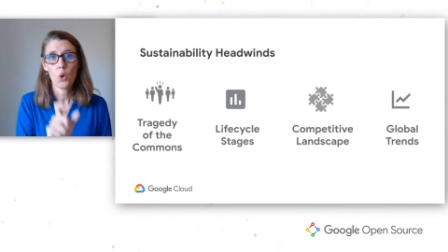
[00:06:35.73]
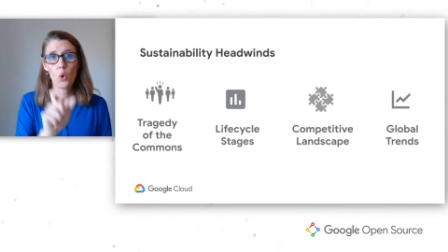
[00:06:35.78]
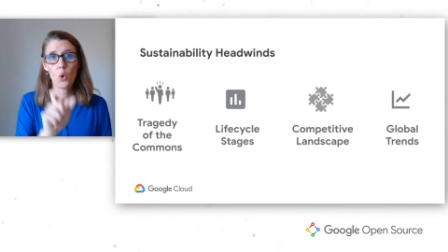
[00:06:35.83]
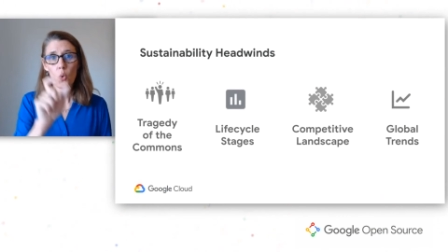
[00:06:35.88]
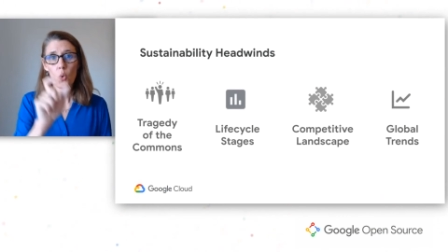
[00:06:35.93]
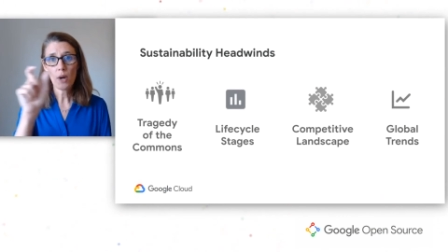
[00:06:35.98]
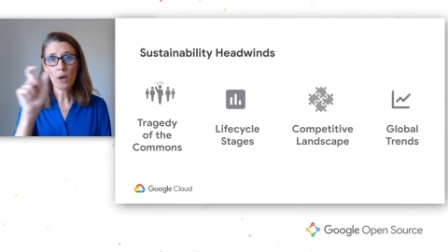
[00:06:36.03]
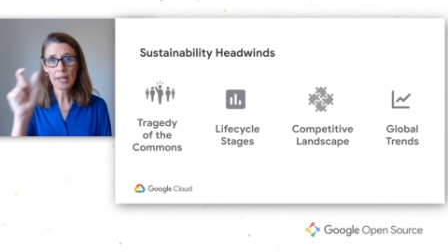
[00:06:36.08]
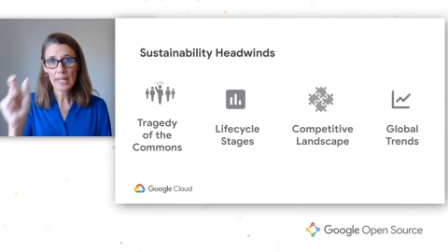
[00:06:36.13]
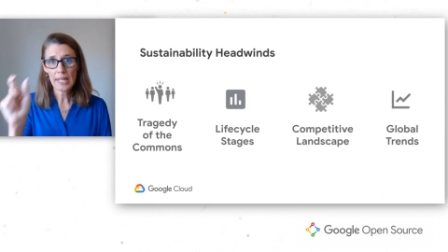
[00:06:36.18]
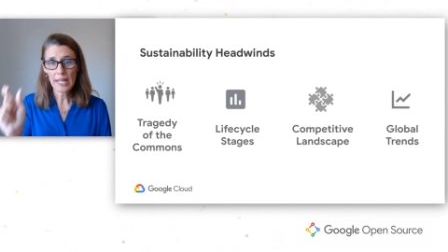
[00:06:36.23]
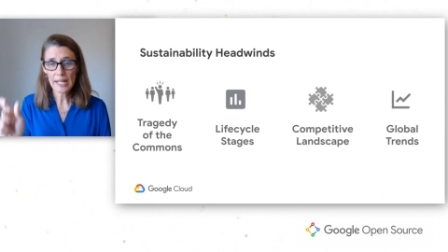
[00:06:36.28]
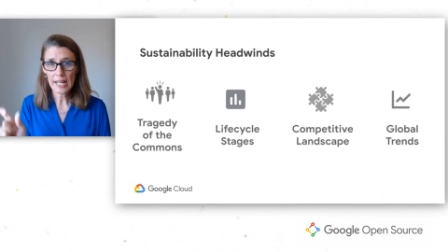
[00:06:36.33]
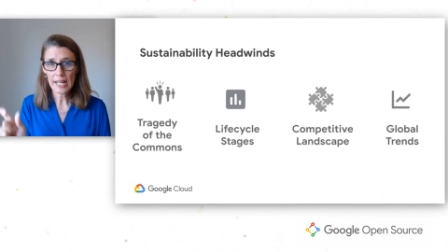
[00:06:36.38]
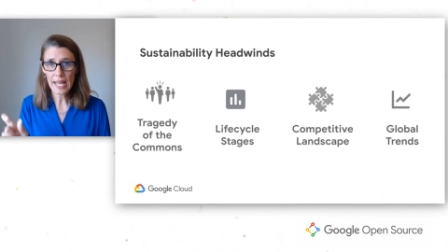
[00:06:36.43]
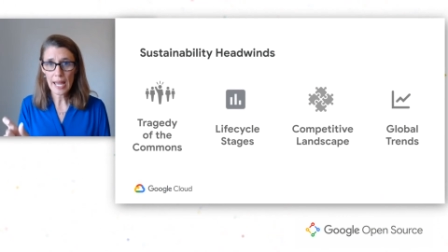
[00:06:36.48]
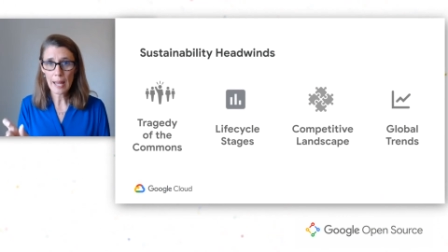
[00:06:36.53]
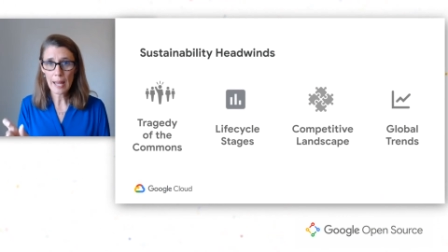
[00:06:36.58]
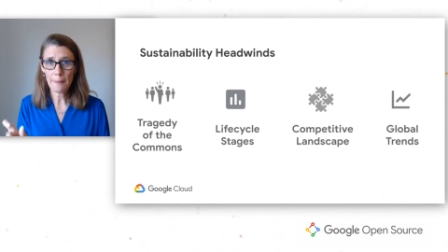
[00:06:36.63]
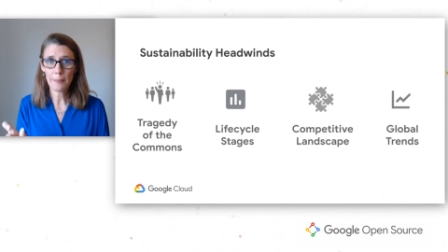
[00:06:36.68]
what can
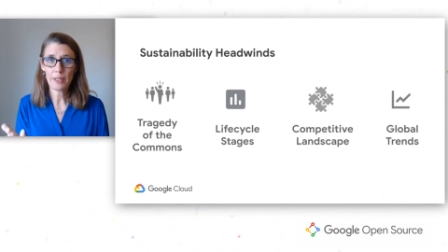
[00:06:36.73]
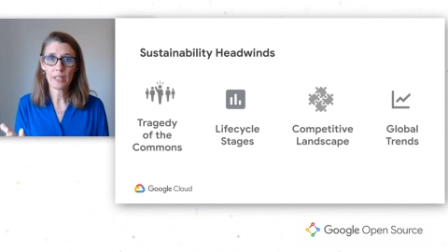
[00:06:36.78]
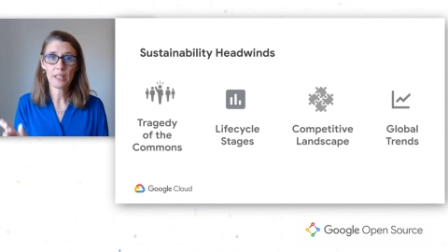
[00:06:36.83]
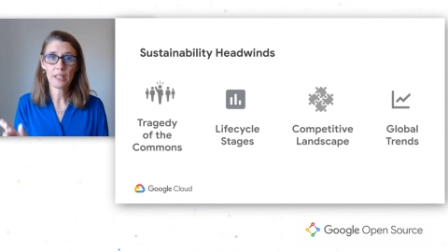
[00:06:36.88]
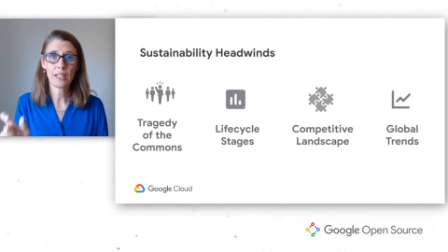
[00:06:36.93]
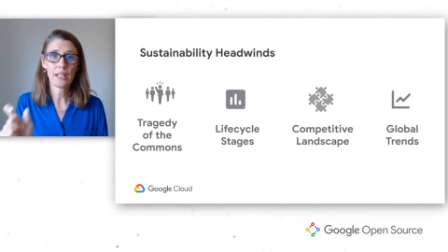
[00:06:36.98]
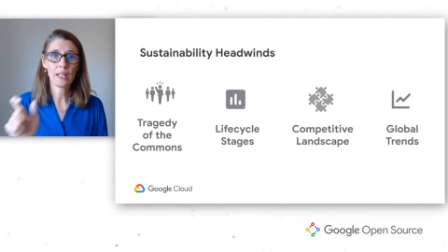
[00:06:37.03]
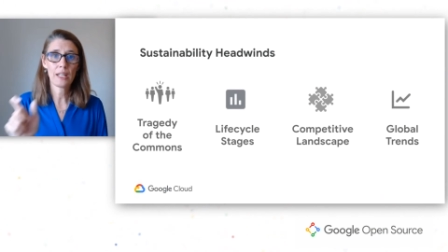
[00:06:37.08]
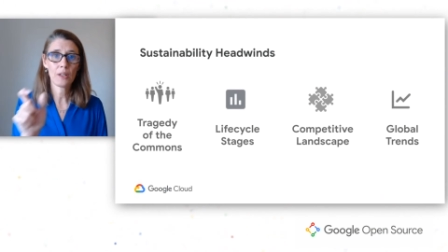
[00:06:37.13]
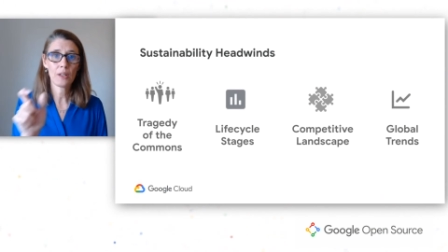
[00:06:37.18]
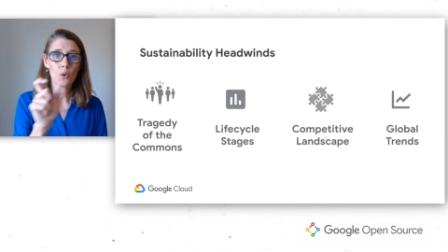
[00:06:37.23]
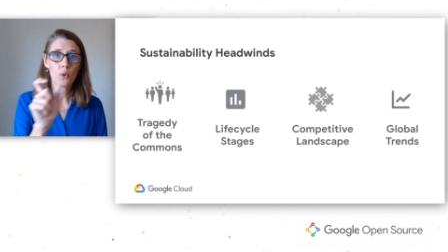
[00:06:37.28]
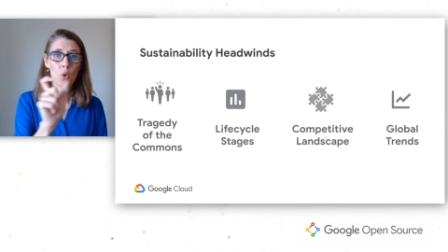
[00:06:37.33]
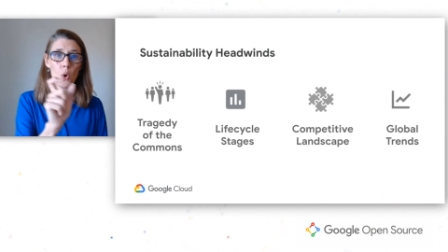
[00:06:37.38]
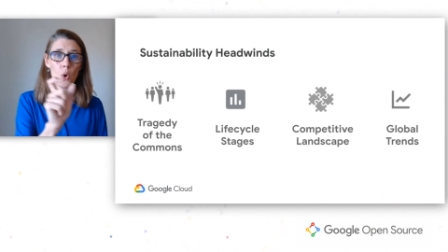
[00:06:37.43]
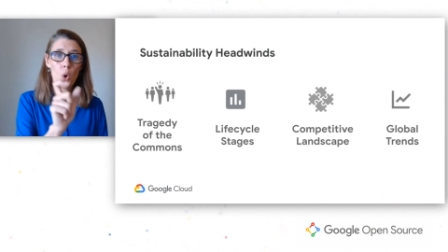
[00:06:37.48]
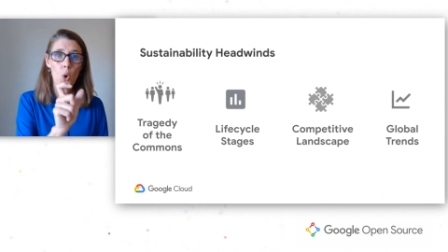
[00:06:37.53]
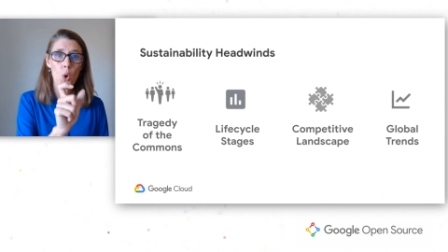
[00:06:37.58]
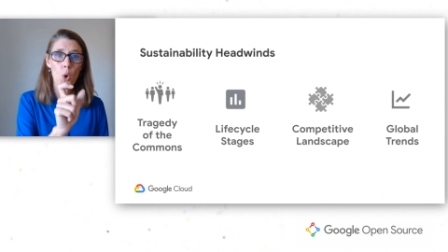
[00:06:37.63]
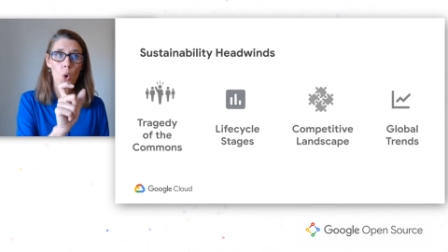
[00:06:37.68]
happen and